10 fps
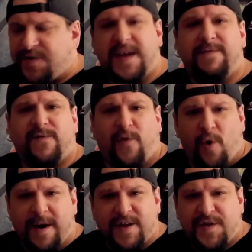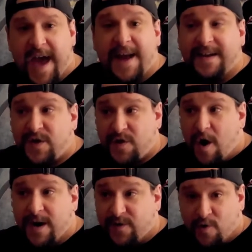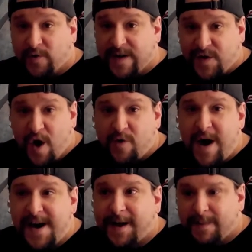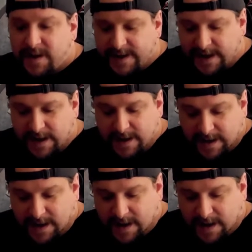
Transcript: Steve's voice and his early songwriting ability.